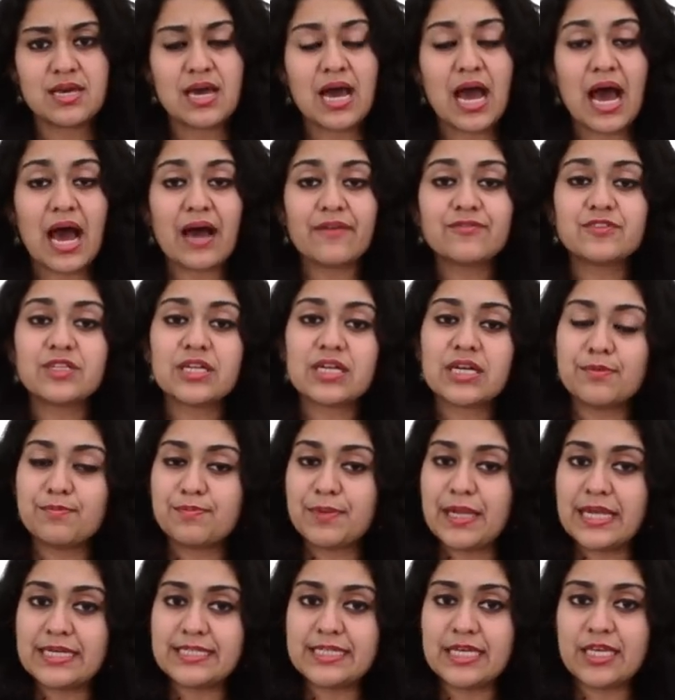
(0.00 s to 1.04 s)
After
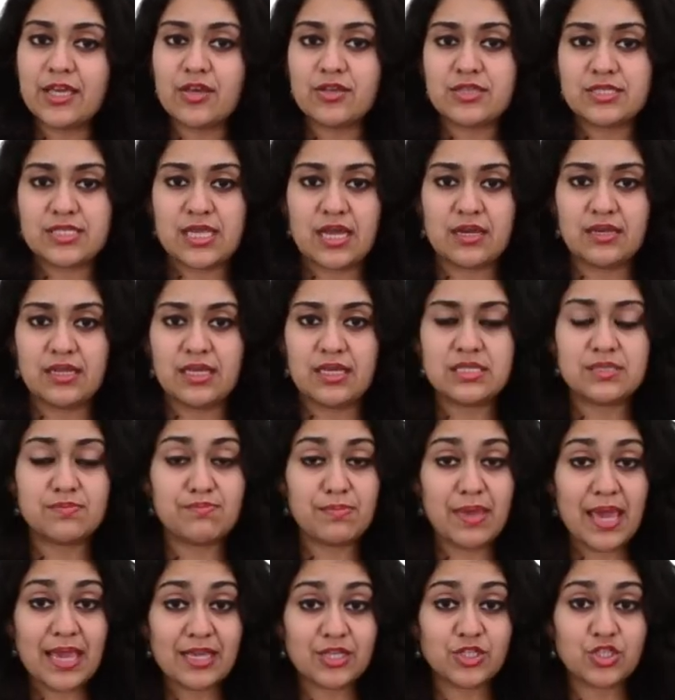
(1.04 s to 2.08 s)
completing your studies,
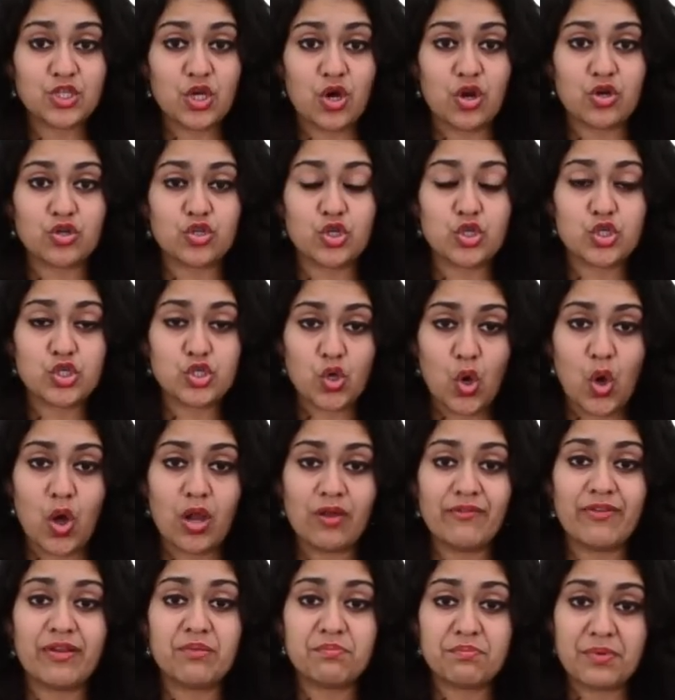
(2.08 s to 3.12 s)
make sure to
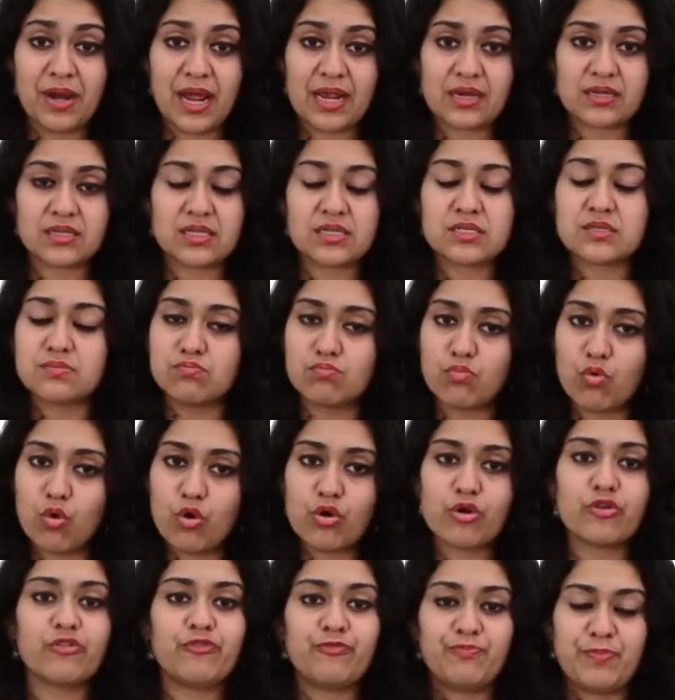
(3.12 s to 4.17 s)
solve and practice
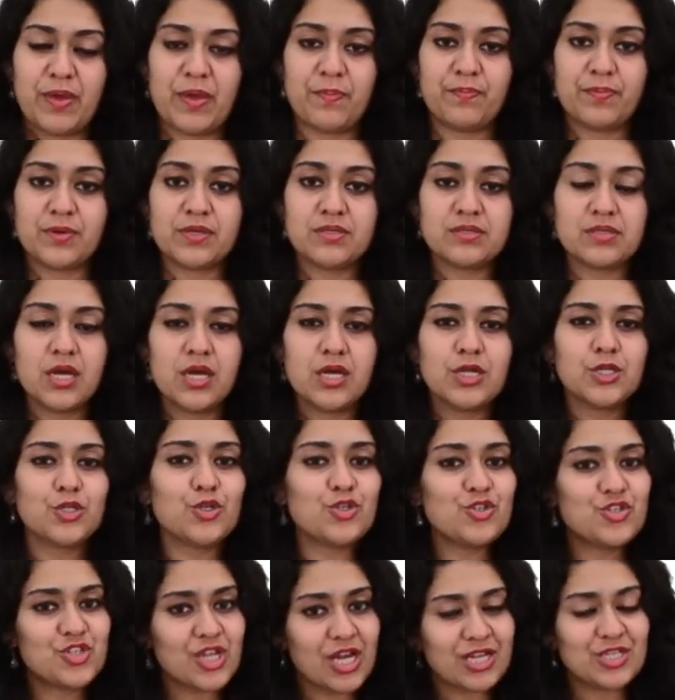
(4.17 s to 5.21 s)
more of papers
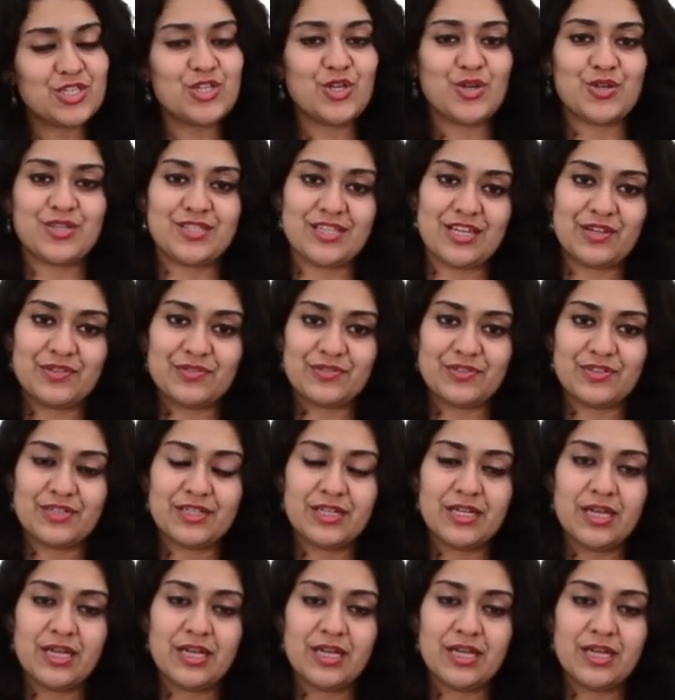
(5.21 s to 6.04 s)
to judge yourself.